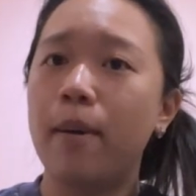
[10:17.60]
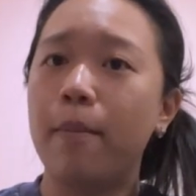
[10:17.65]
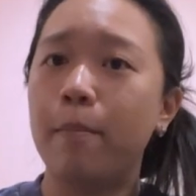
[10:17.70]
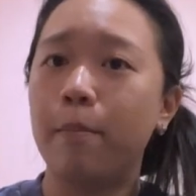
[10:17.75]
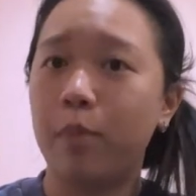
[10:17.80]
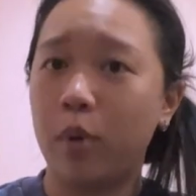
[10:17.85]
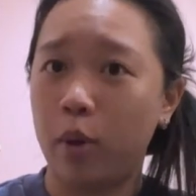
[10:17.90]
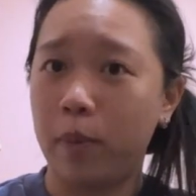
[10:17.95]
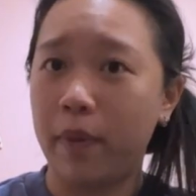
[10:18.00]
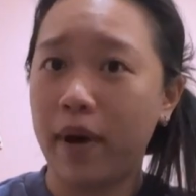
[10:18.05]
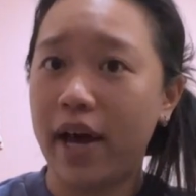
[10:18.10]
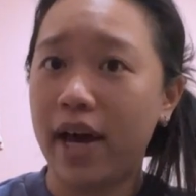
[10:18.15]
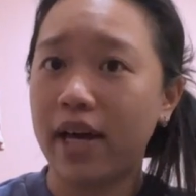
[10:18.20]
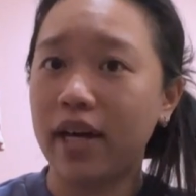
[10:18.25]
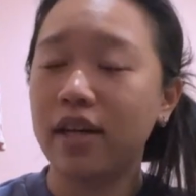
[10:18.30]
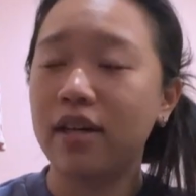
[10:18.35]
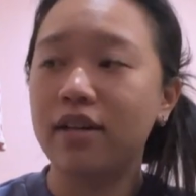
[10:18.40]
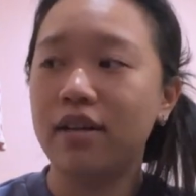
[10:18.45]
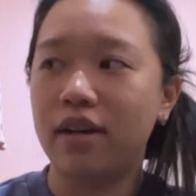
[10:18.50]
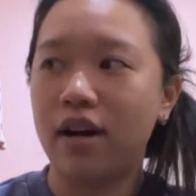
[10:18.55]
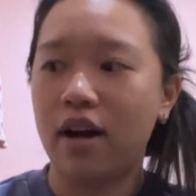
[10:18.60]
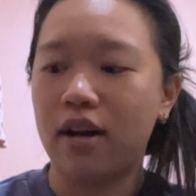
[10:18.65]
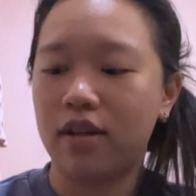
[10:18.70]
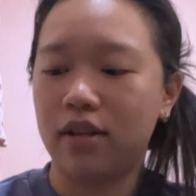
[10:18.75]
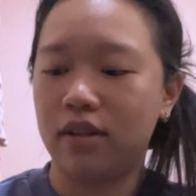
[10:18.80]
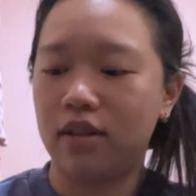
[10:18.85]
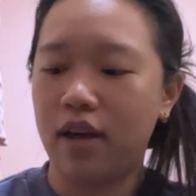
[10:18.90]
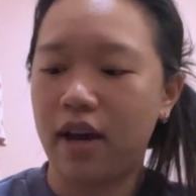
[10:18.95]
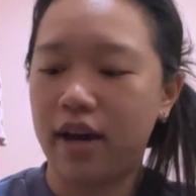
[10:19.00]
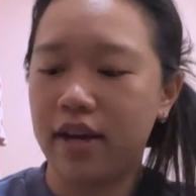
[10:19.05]
book bag, not
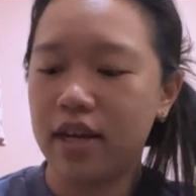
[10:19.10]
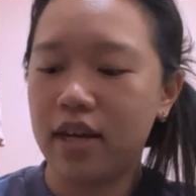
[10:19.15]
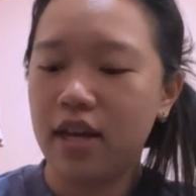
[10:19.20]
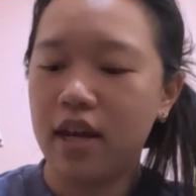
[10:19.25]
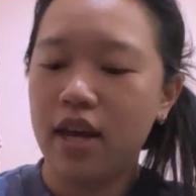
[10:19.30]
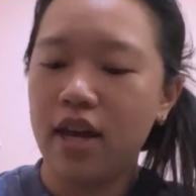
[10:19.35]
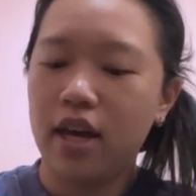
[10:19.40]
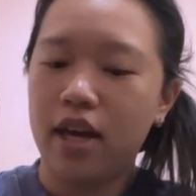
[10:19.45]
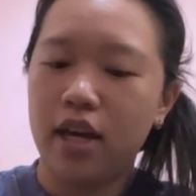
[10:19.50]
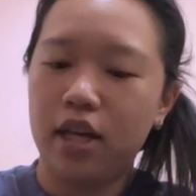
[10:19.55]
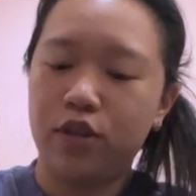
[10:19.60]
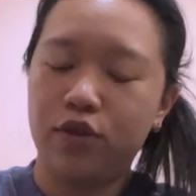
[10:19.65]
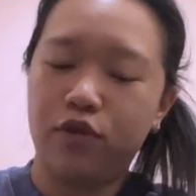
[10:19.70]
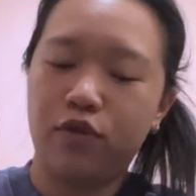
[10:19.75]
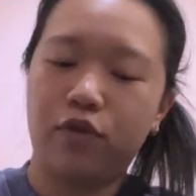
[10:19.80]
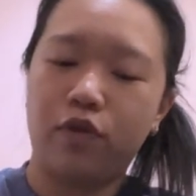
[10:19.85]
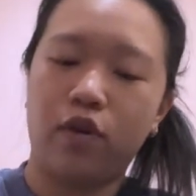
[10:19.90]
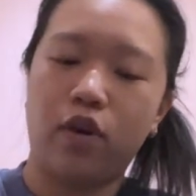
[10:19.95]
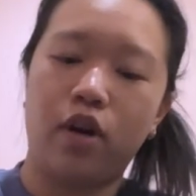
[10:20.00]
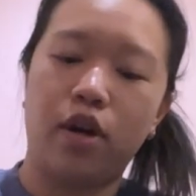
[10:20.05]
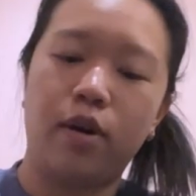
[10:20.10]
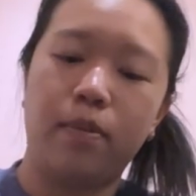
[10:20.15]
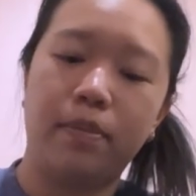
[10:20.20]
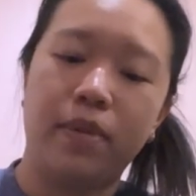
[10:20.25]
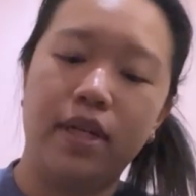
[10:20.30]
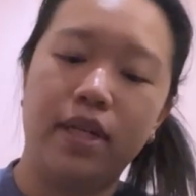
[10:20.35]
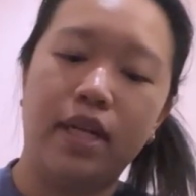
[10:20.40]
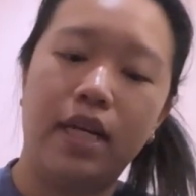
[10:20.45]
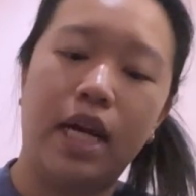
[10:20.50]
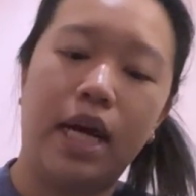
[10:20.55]
gonna lie. It's from
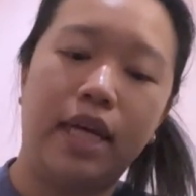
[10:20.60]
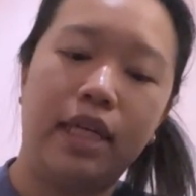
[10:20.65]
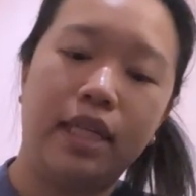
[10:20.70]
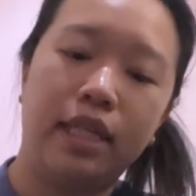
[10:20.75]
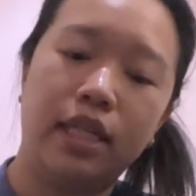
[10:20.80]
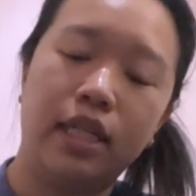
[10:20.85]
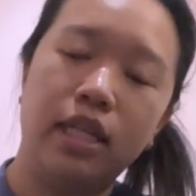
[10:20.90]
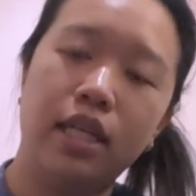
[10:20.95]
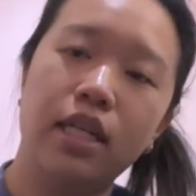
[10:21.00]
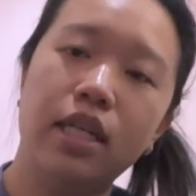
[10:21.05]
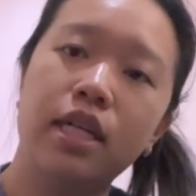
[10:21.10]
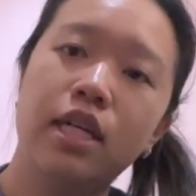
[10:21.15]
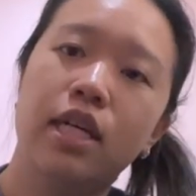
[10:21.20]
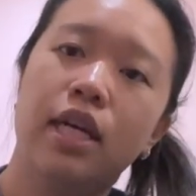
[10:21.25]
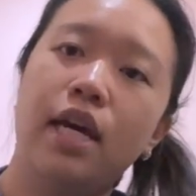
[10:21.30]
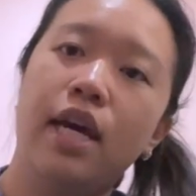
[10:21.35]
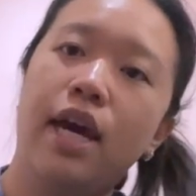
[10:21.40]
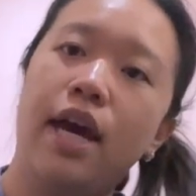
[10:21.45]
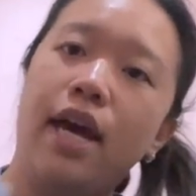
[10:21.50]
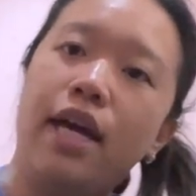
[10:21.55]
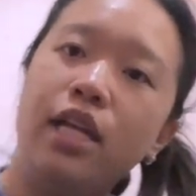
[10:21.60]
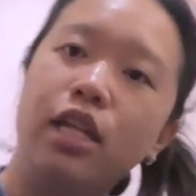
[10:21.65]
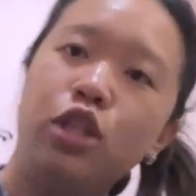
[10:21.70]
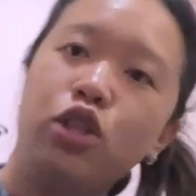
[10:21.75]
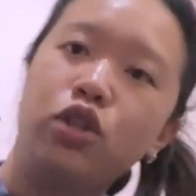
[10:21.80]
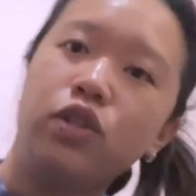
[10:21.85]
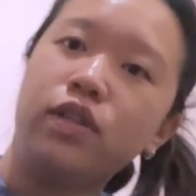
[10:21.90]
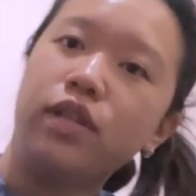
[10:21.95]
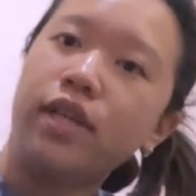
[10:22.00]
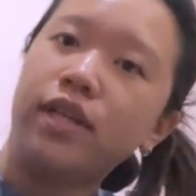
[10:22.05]
Nike and it's
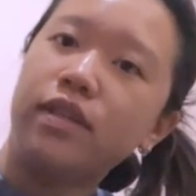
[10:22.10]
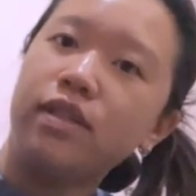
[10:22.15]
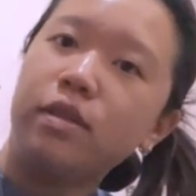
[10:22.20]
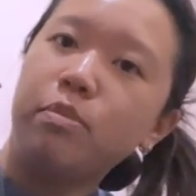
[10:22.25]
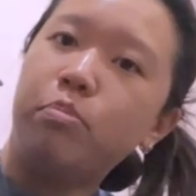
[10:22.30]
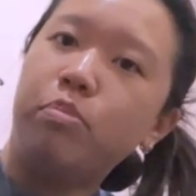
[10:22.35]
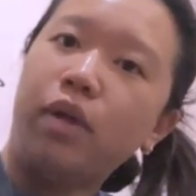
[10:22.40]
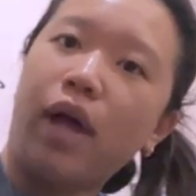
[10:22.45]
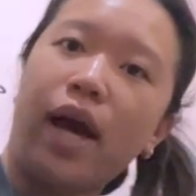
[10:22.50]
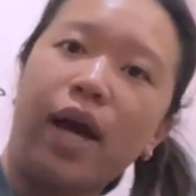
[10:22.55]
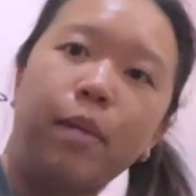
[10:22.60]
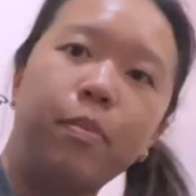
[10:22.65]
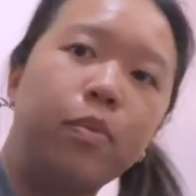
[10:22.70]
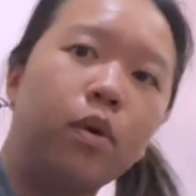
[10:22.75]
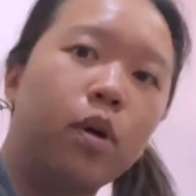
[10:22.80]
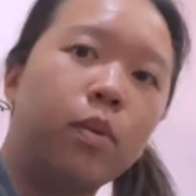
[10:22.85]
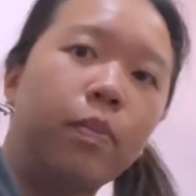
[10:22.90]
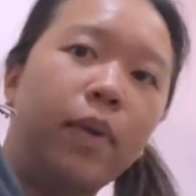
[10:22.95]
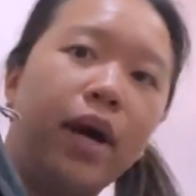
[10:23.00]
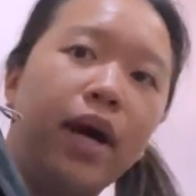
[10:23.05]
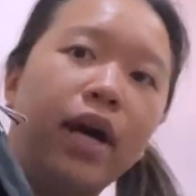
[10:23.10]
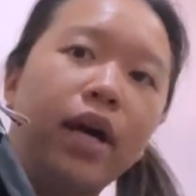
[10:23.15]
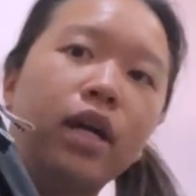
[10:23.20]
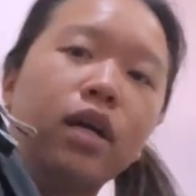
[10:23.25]
just like this black book bag.